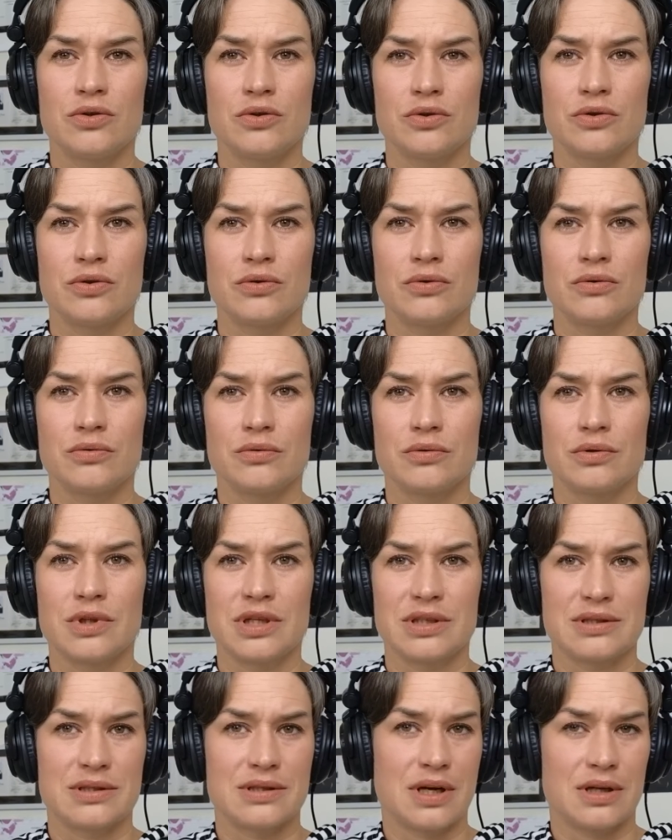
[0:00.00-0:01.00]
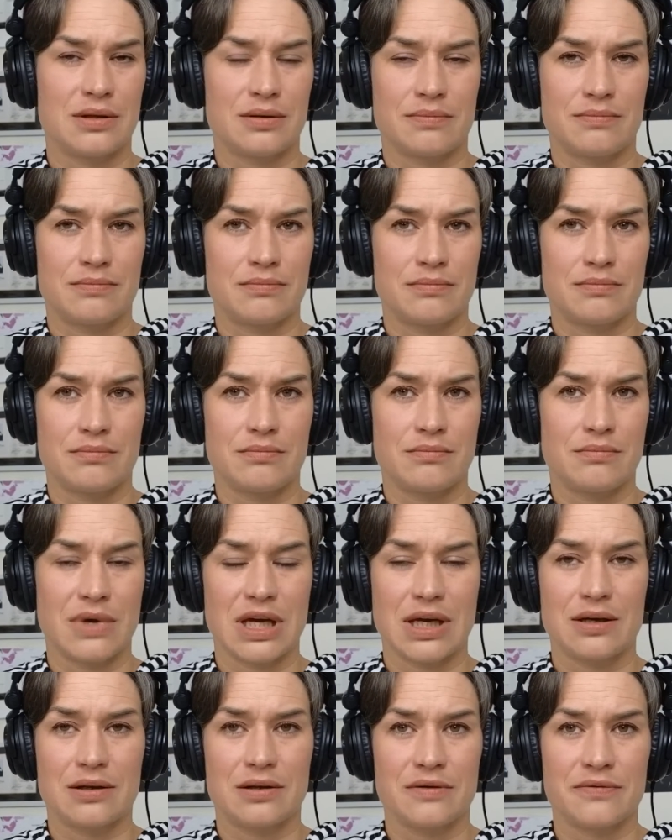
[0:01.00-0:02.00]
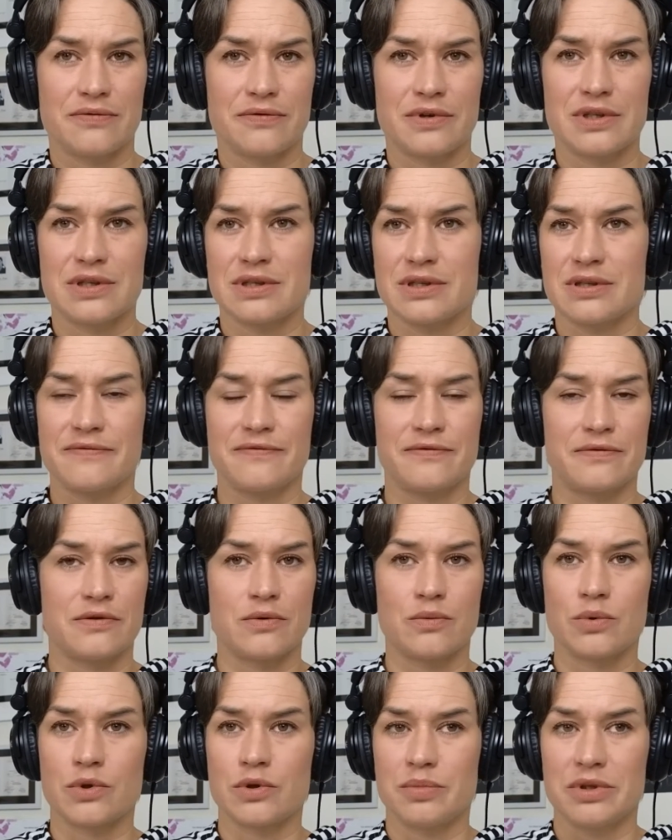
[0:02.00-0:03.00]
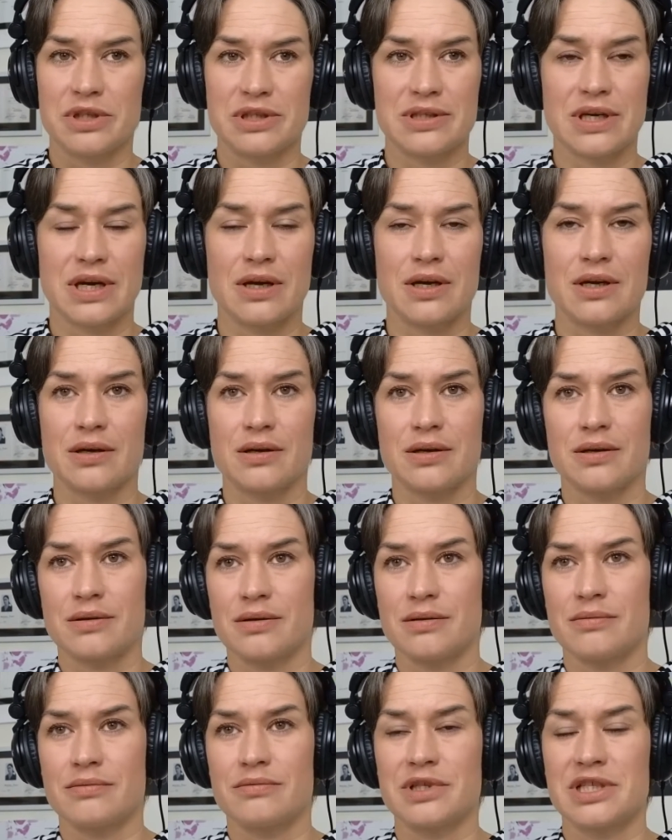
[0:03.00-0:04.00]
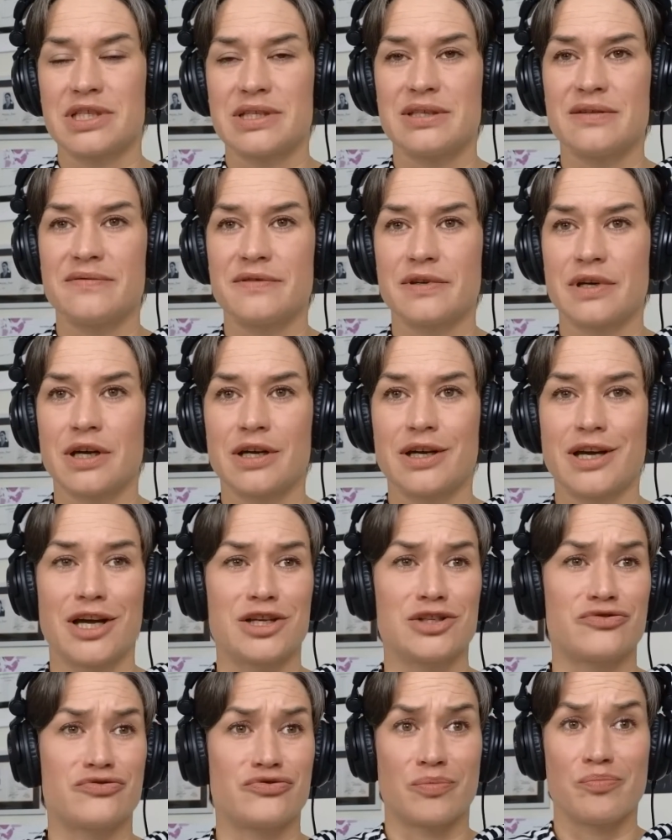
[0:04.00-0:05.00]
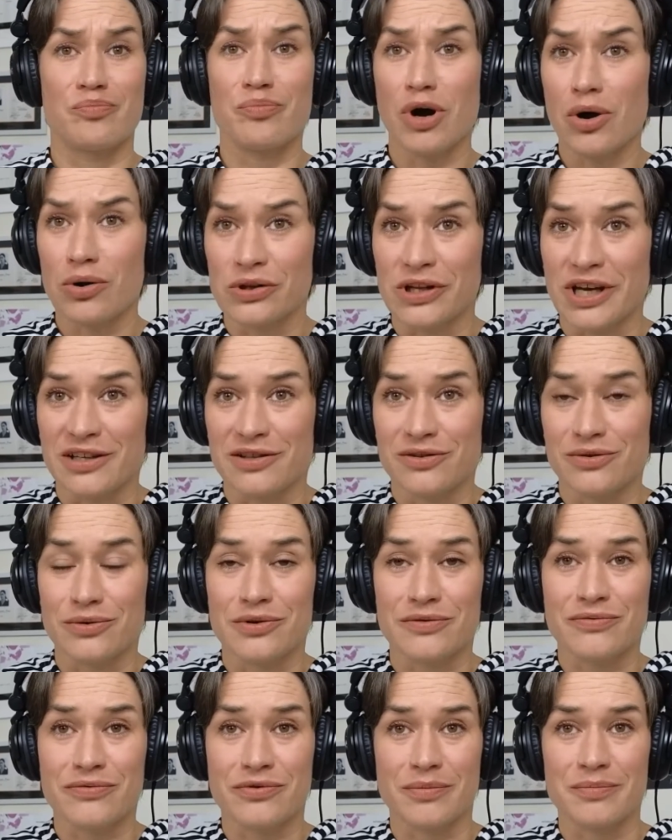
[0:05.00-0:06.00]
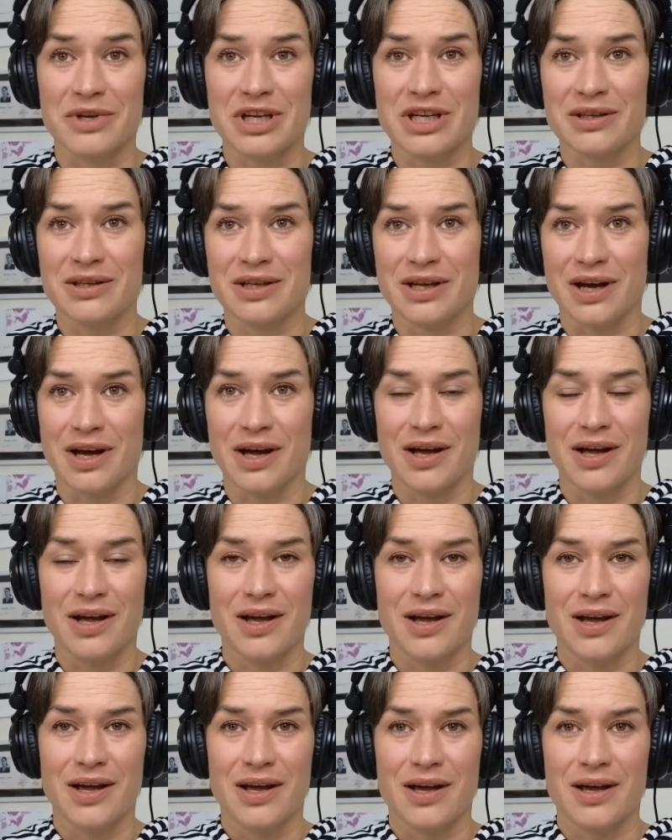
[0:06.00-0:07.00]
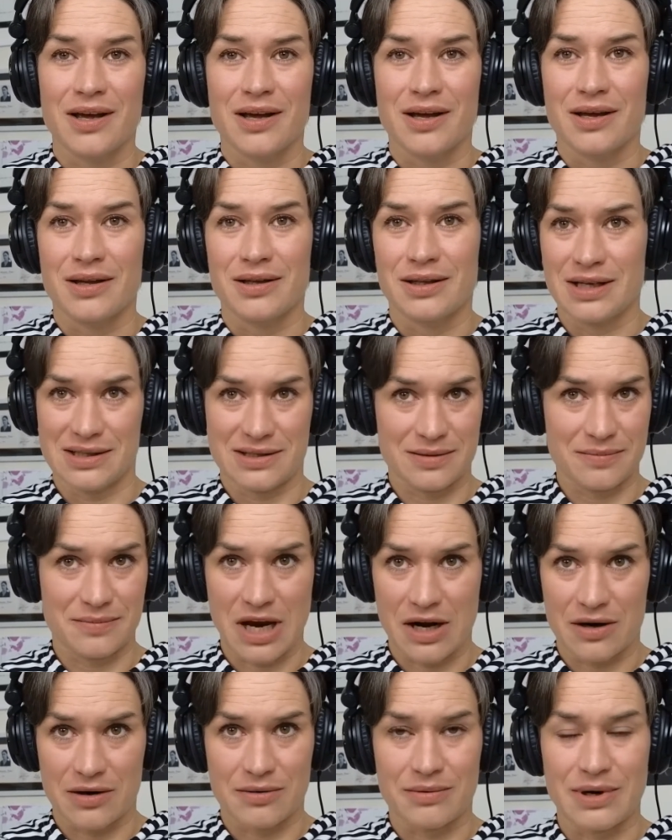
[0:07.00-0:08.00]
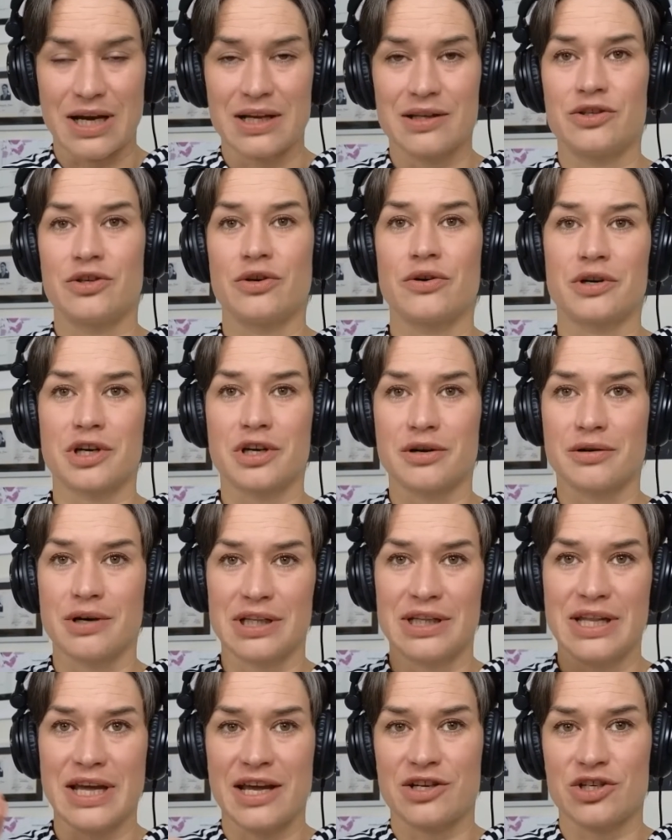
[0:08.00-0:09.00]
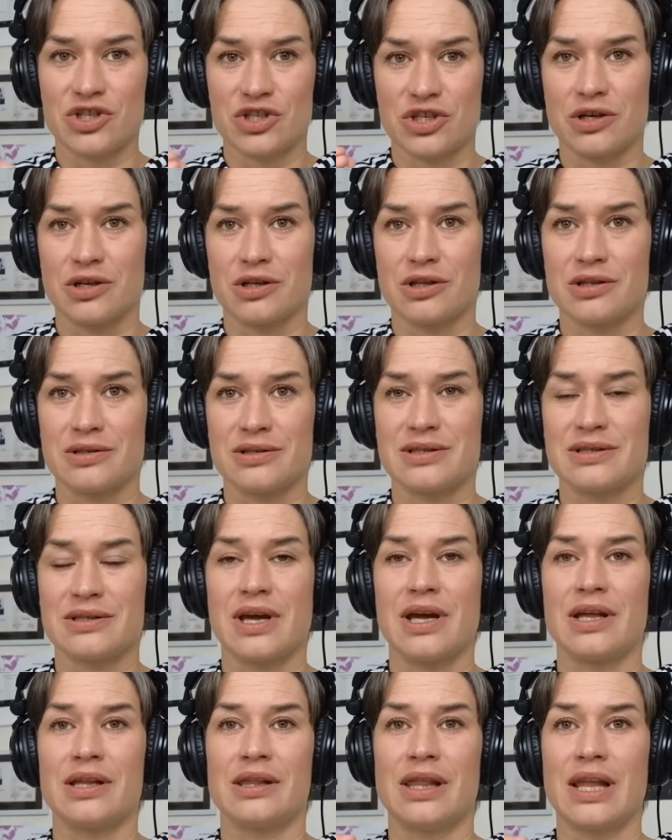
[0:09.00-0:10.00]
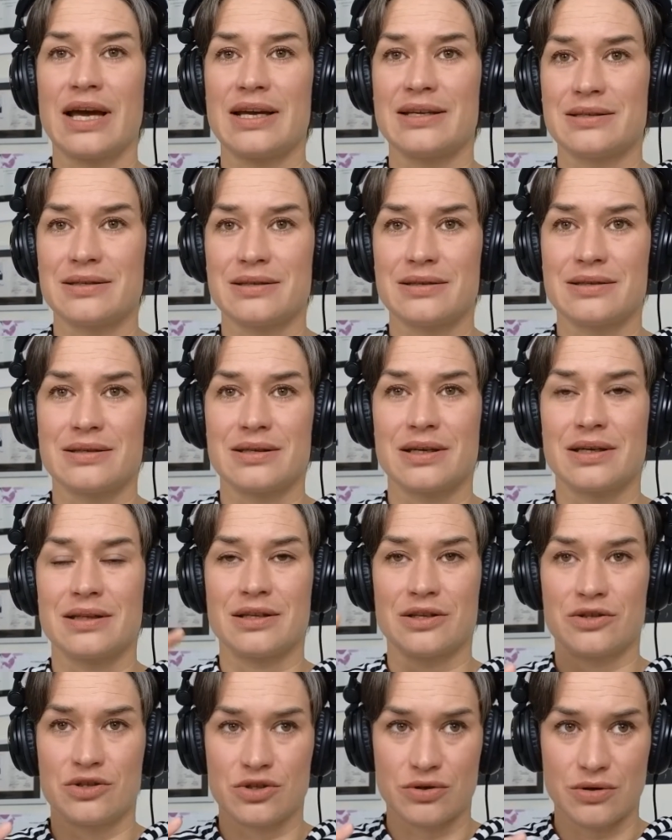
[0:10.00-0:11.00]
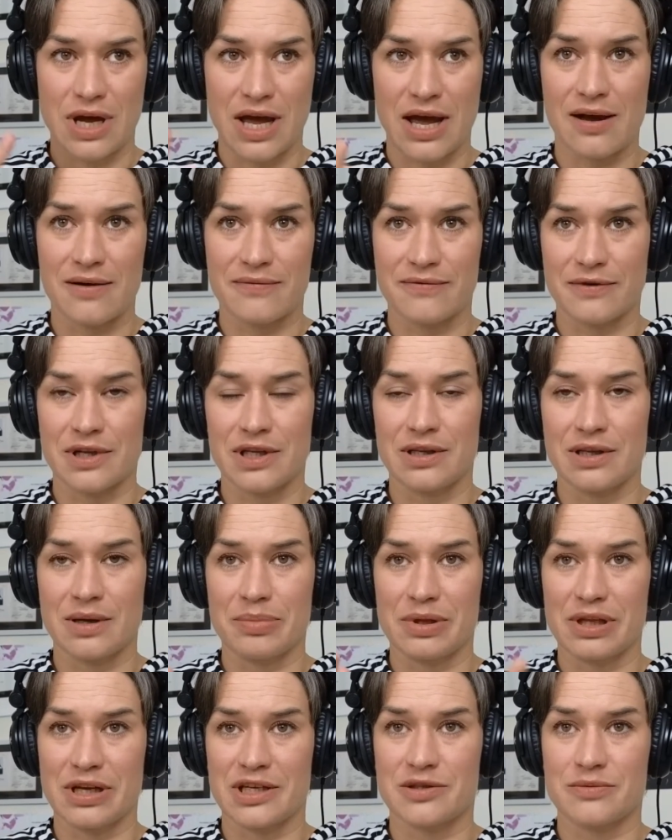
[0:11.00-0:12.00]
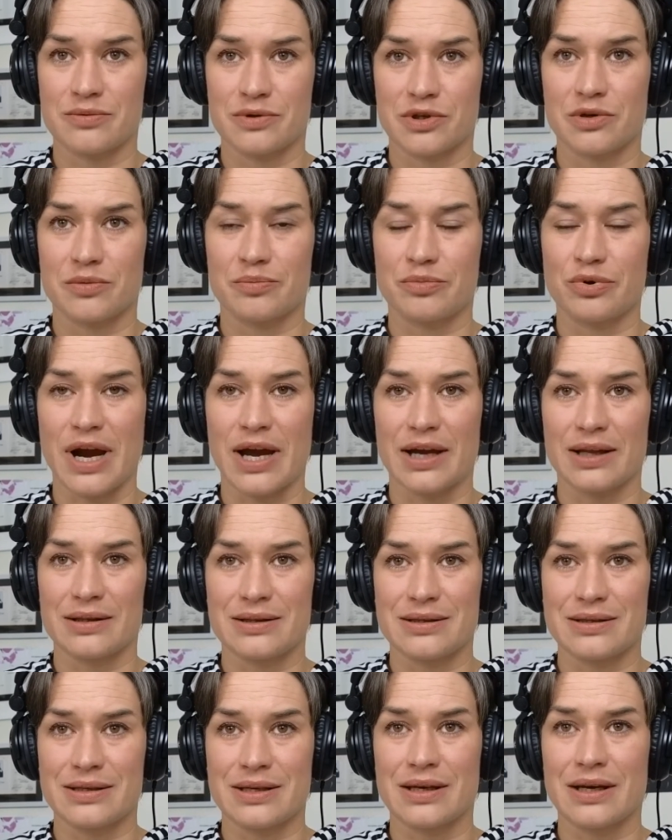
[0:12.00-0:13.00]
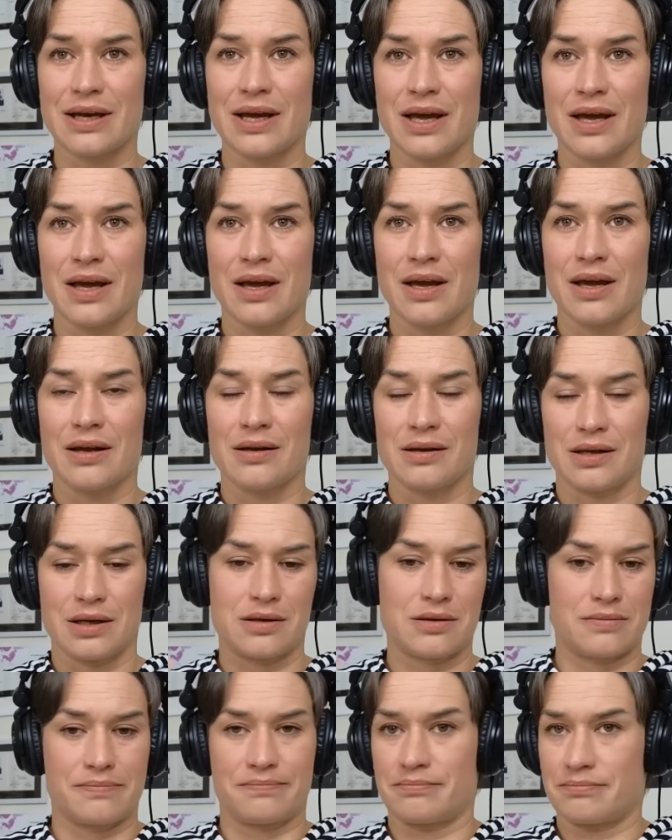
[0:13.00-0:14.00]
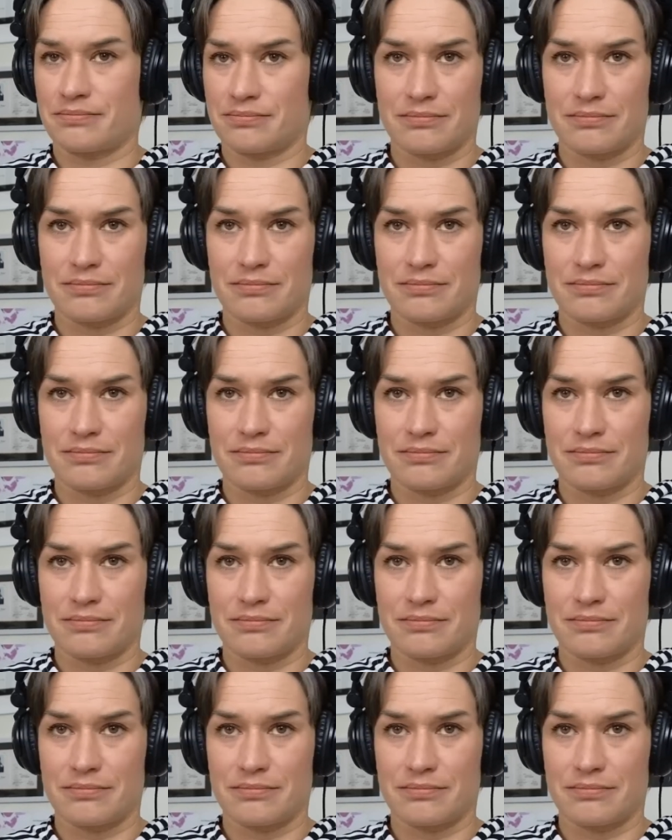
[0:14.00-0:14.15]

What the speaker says: globally? Does that make a difference if you would be receiving a case from Poland or from India? Doesn't matter, right? Your credentials and licensing that you have in the place where you're practicing, like,